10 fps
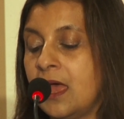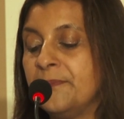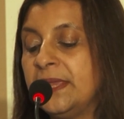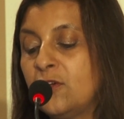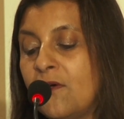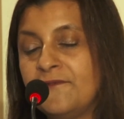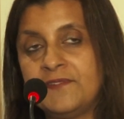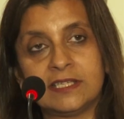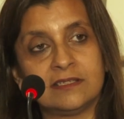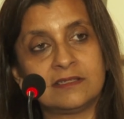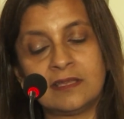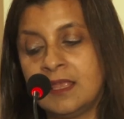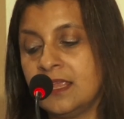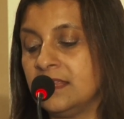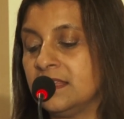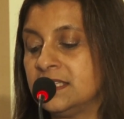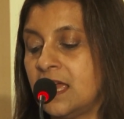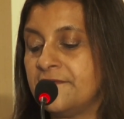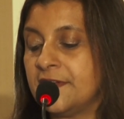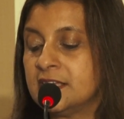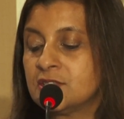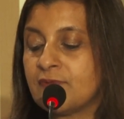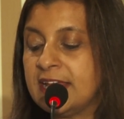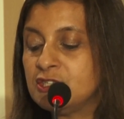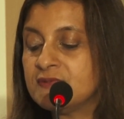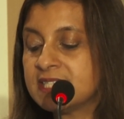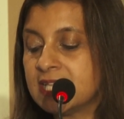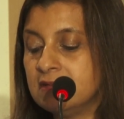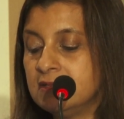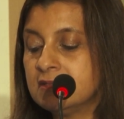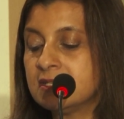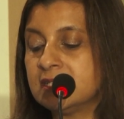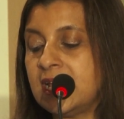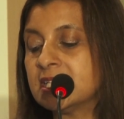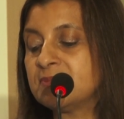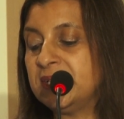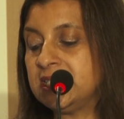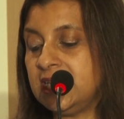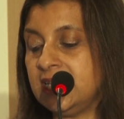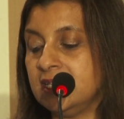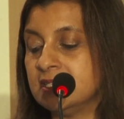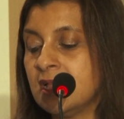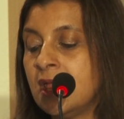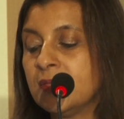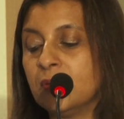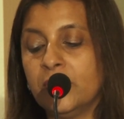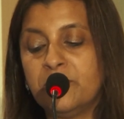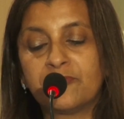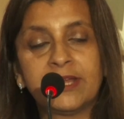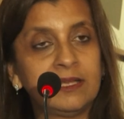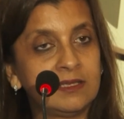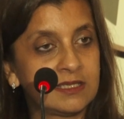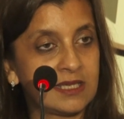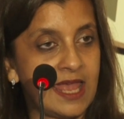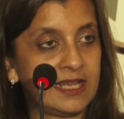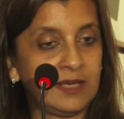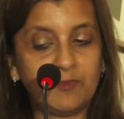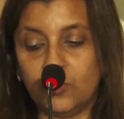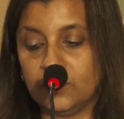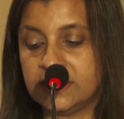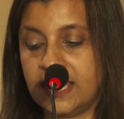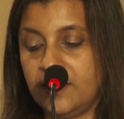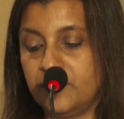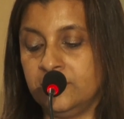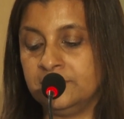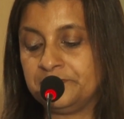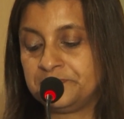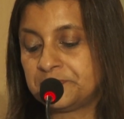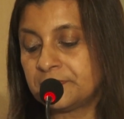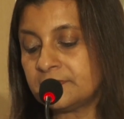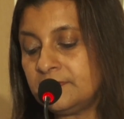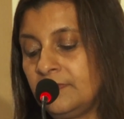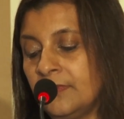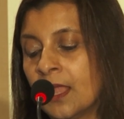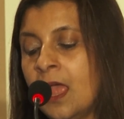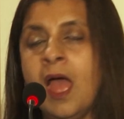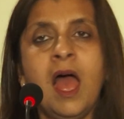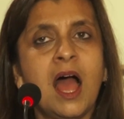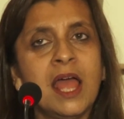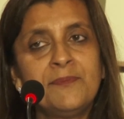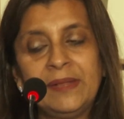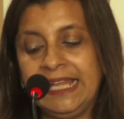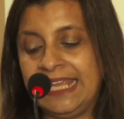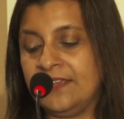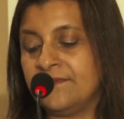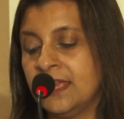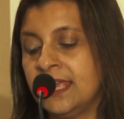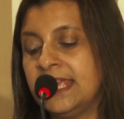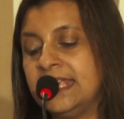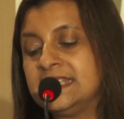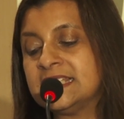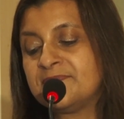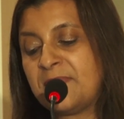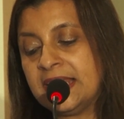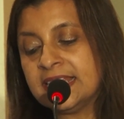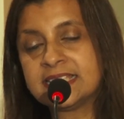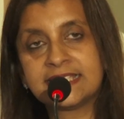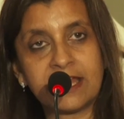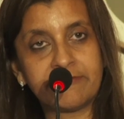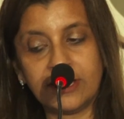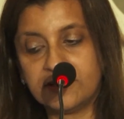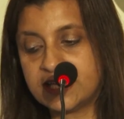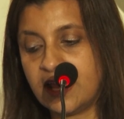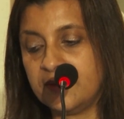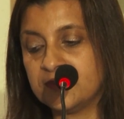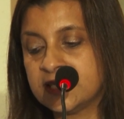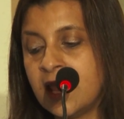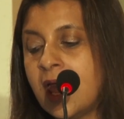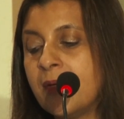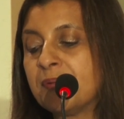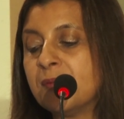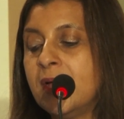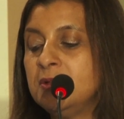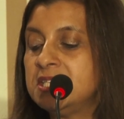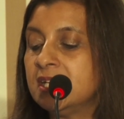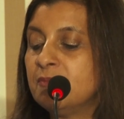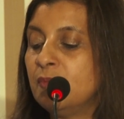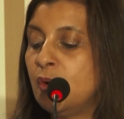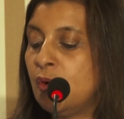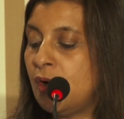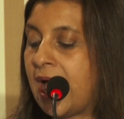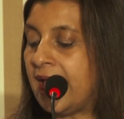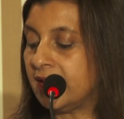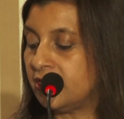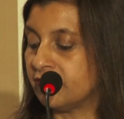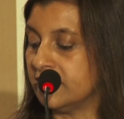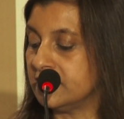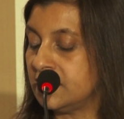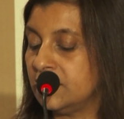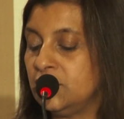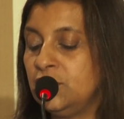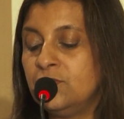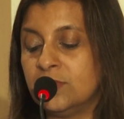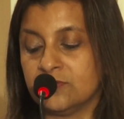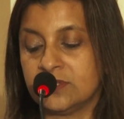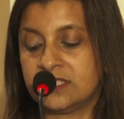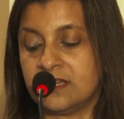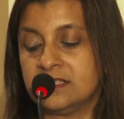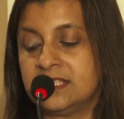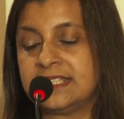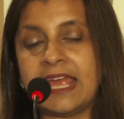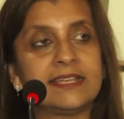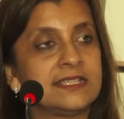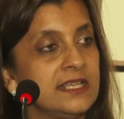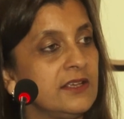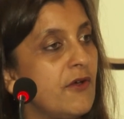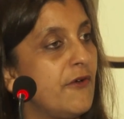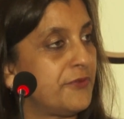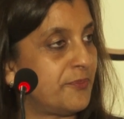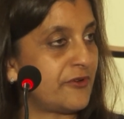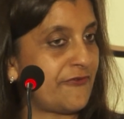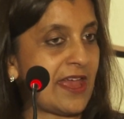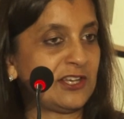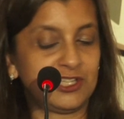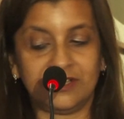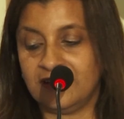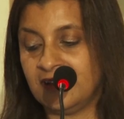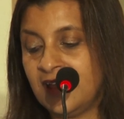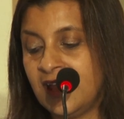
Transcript: and be confident in the diverse range of skills and expertise that we bring to any board table. I believe in dispelling stereotypes and promoting a more accurate, nuanced understanding of the profession.